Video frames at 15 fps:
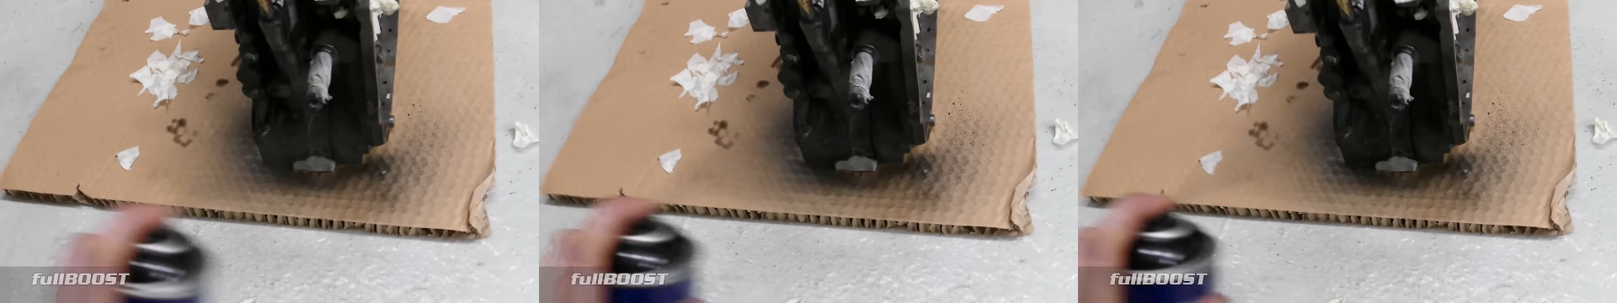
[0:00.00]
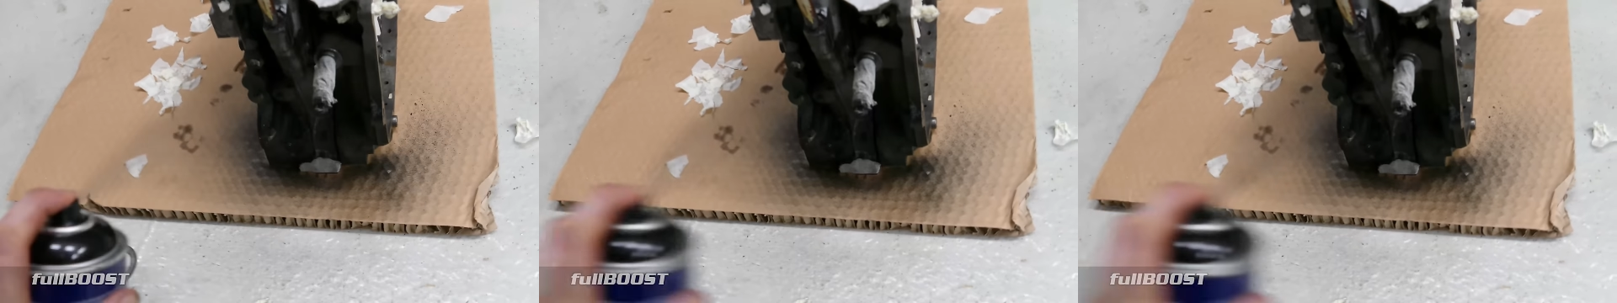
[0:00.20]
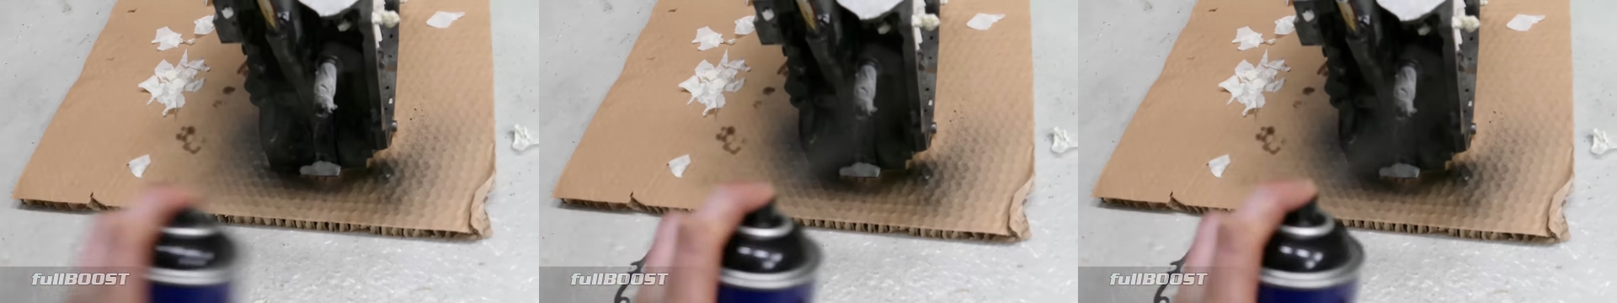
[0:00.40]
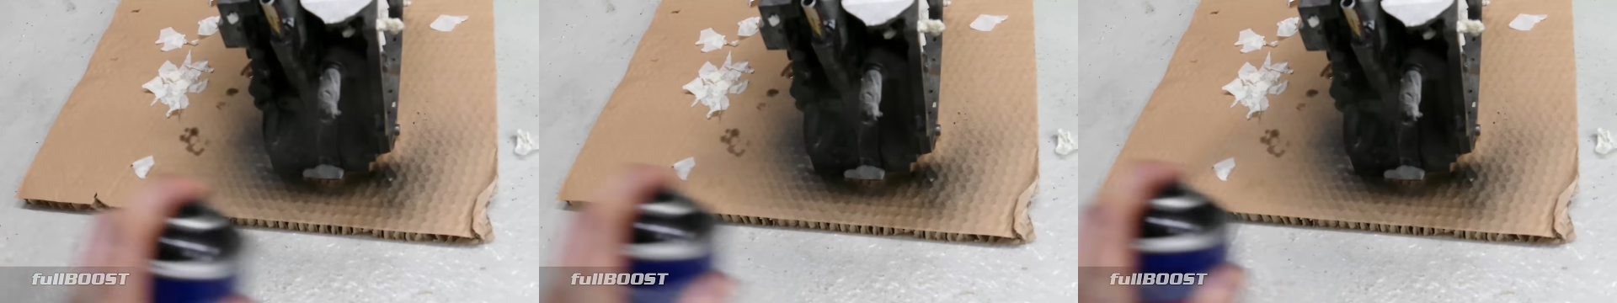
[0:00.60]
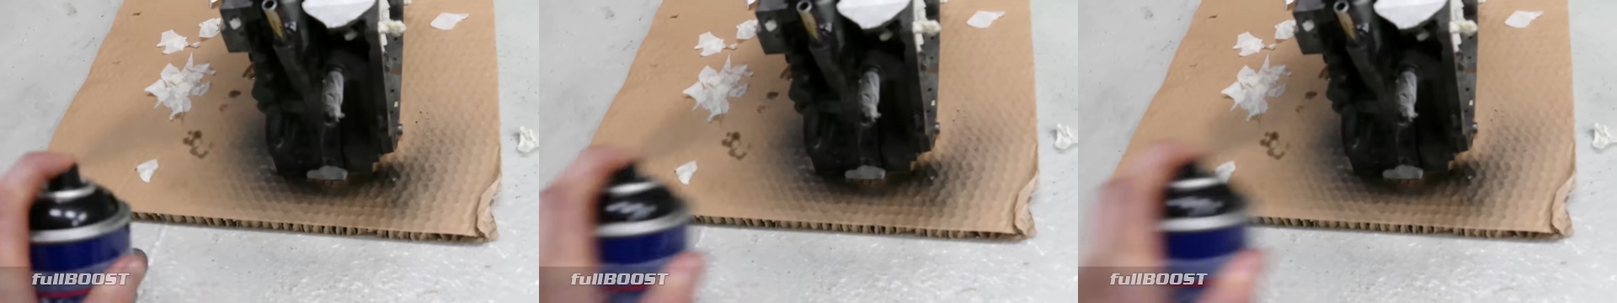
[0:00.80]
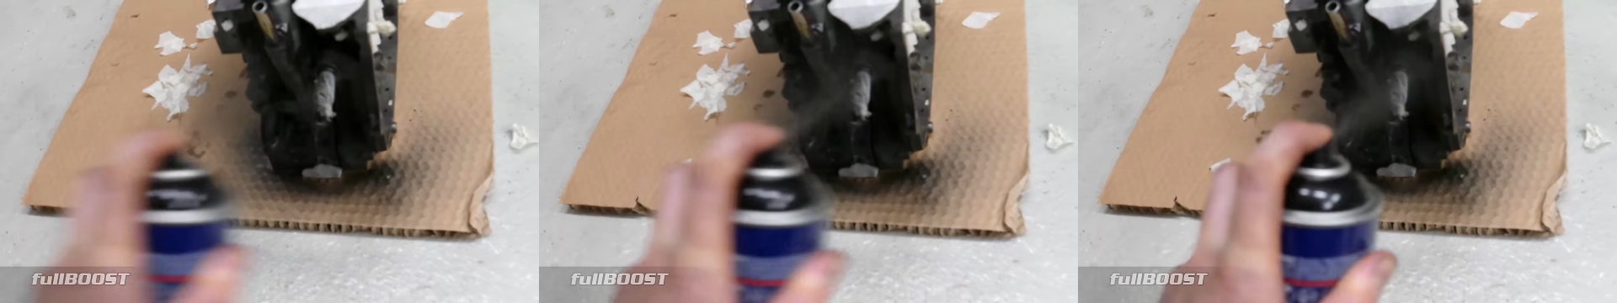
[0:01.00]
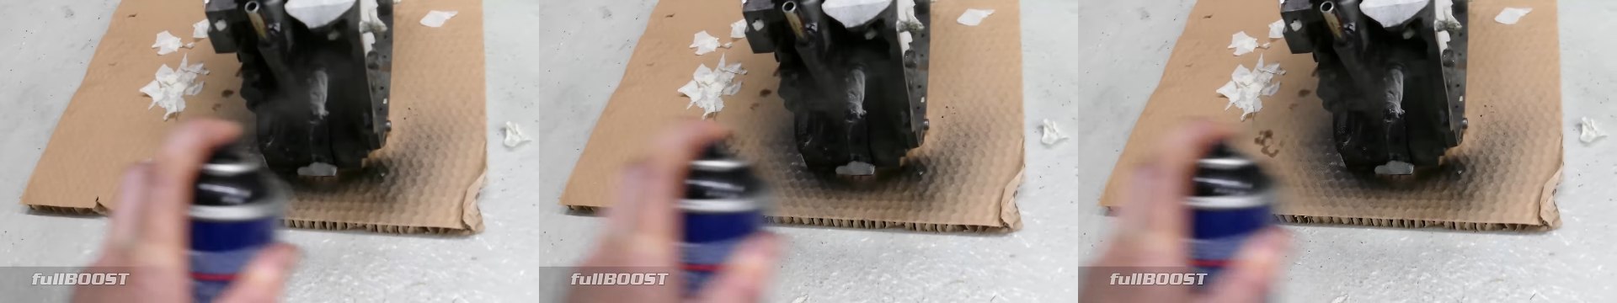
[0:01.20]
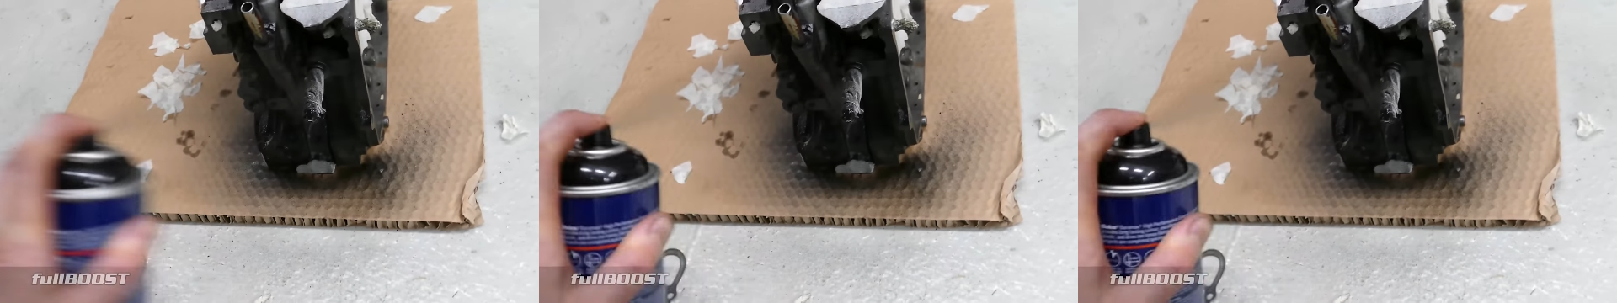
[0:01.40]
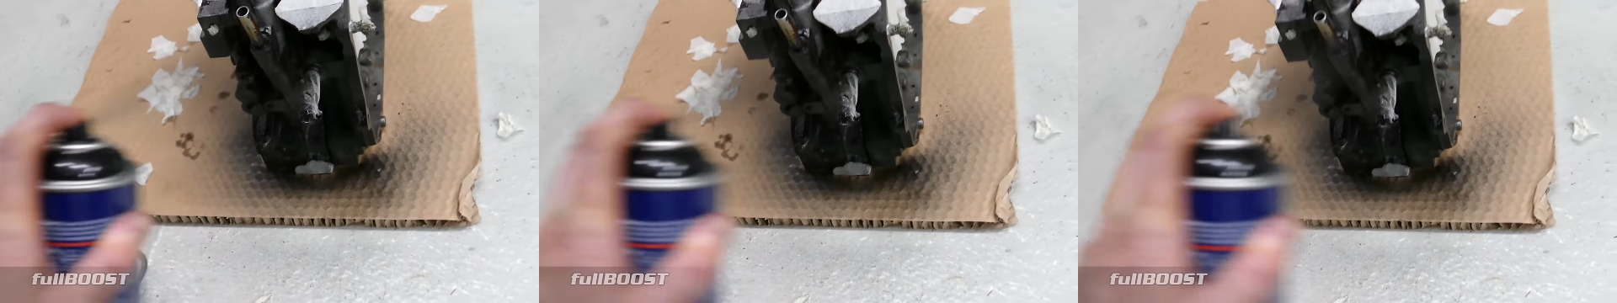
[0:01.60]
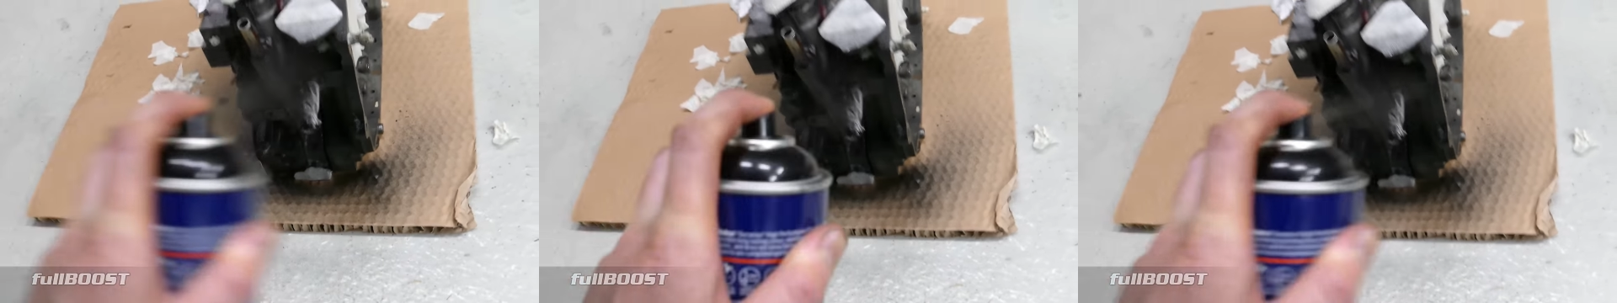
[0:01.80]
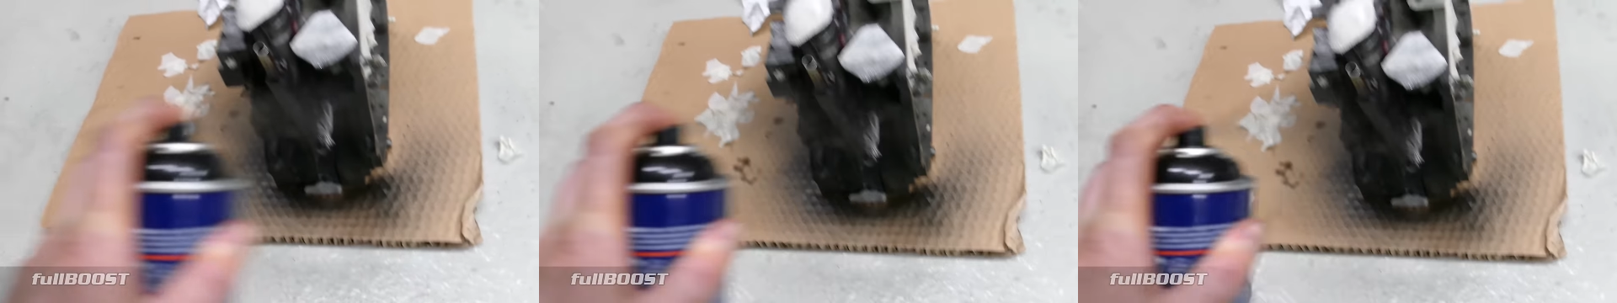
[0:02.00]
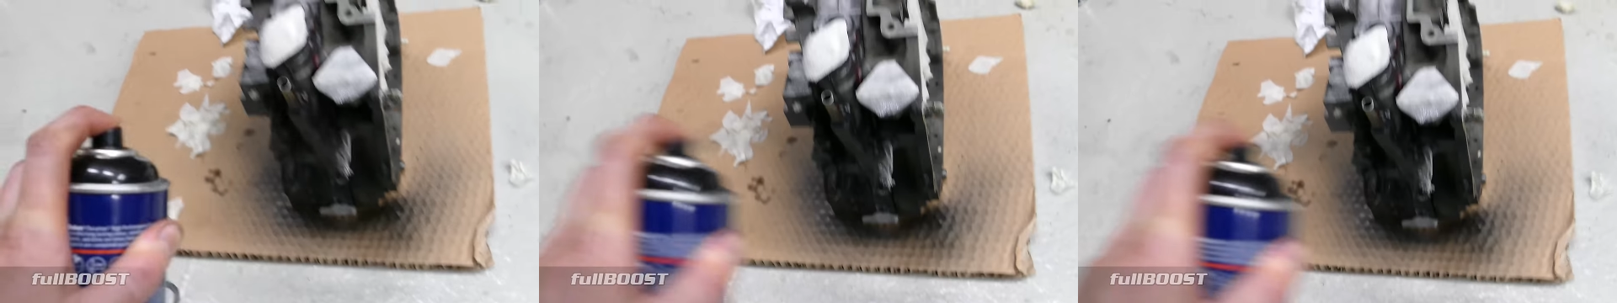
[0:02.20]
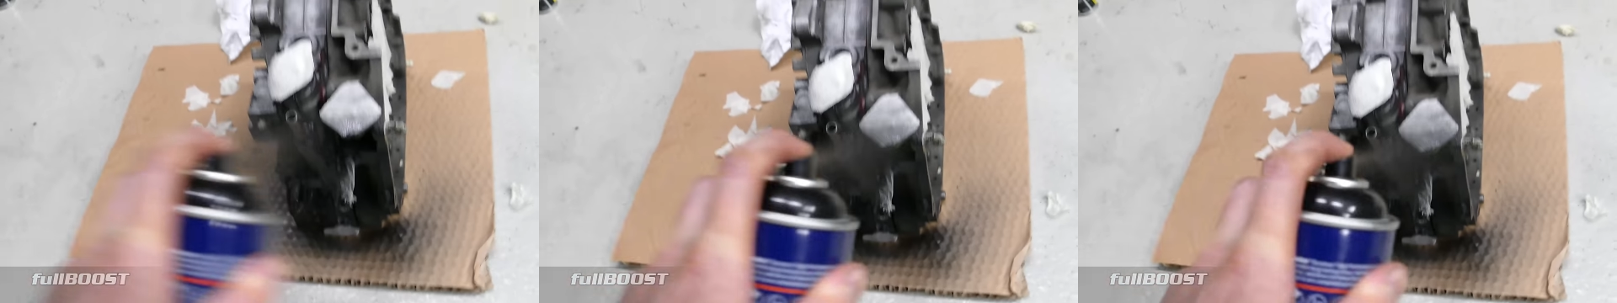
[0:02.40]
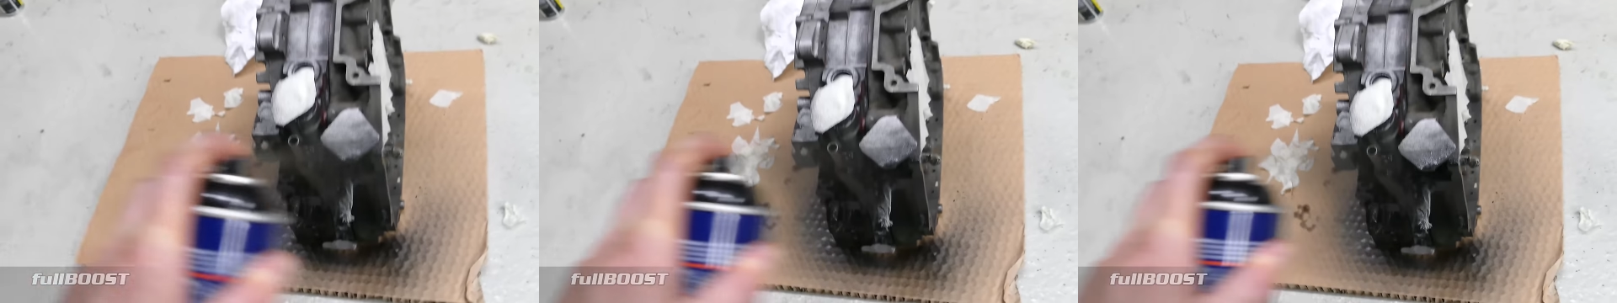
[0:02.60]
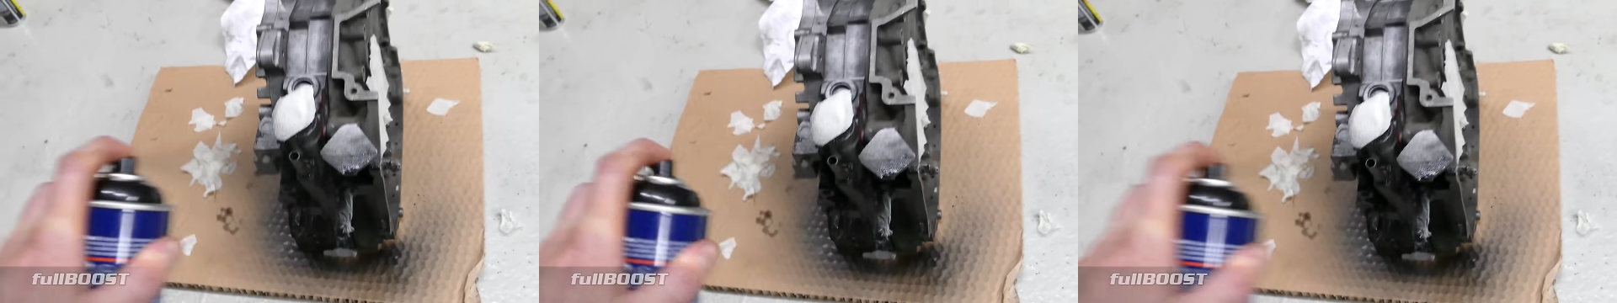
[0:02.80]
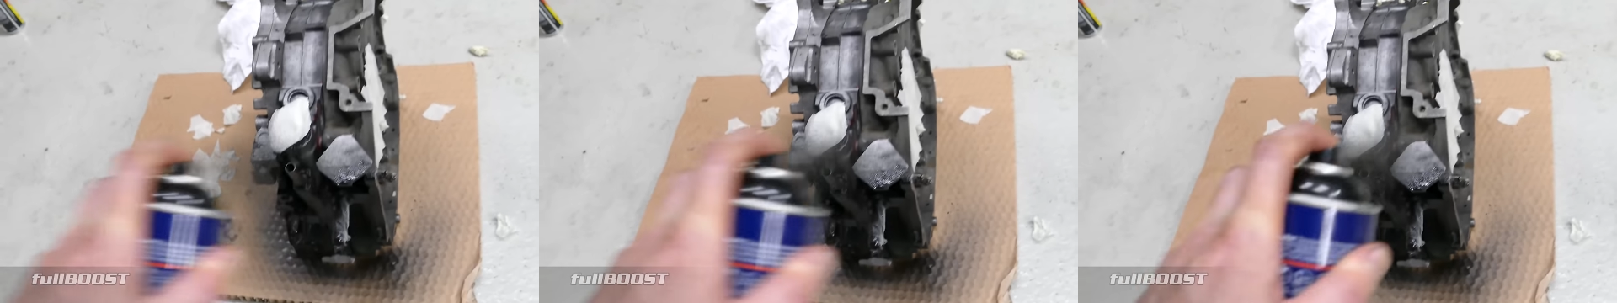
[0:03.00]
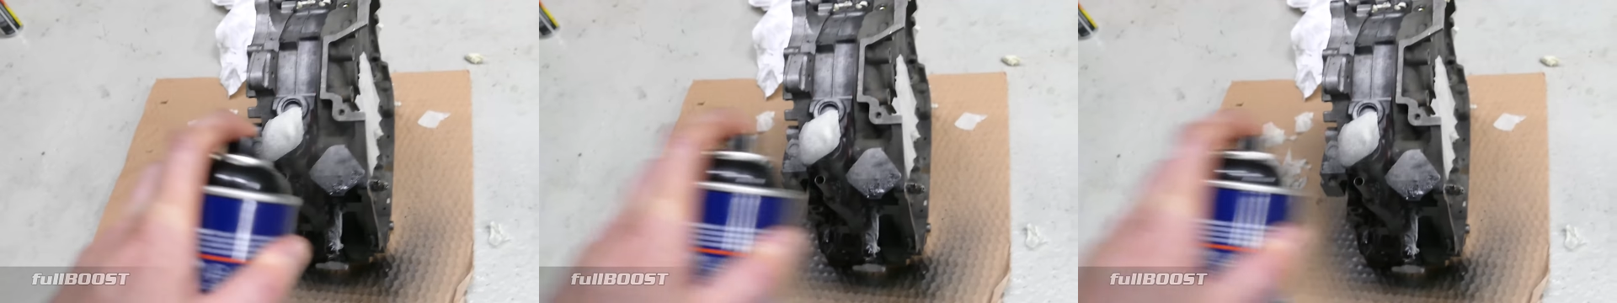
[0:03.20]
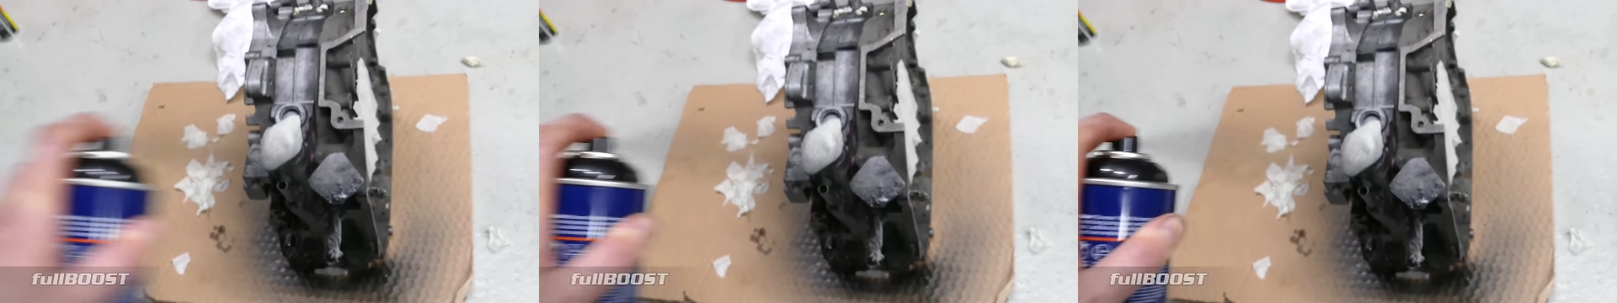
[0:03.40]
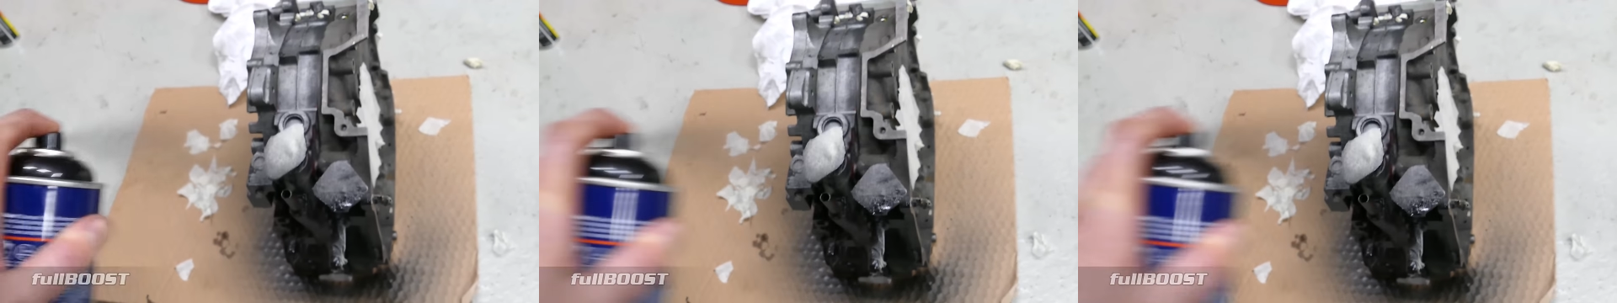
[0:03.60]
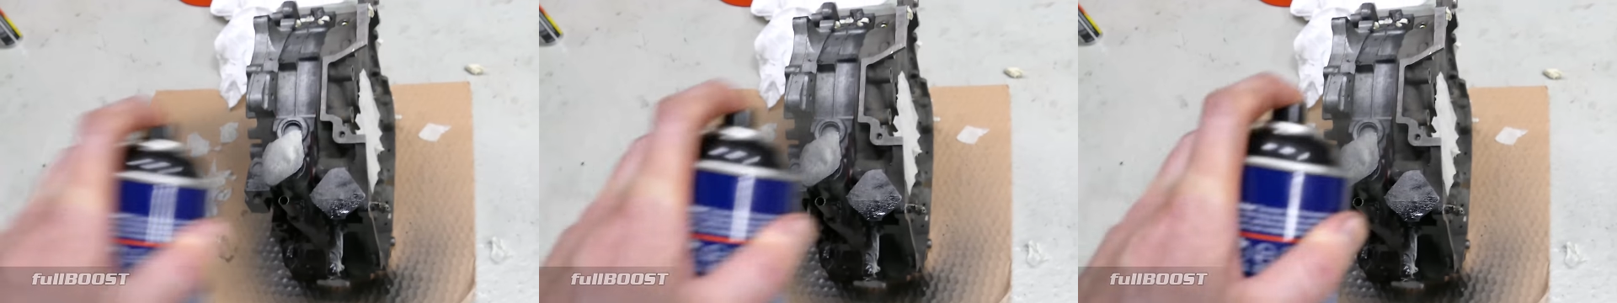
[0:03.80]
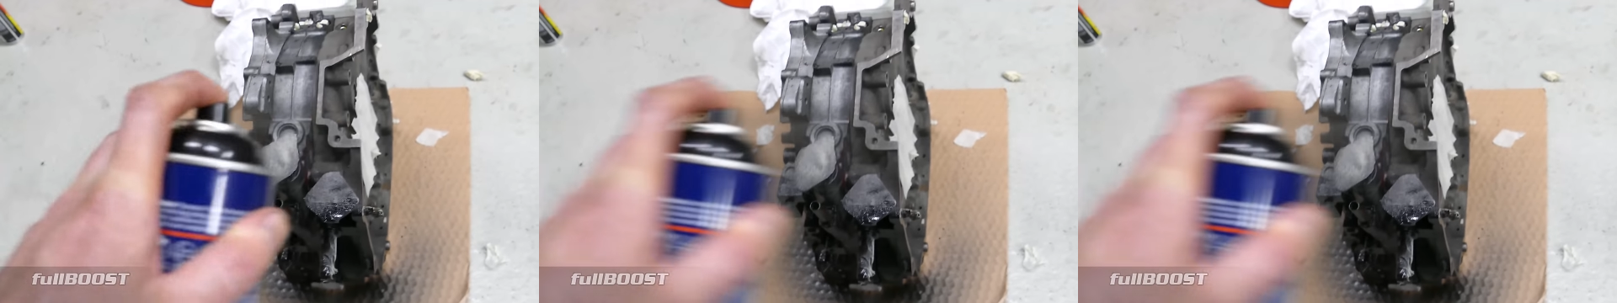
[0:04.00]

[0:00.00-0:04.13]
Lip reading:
[unreadable: no face in view]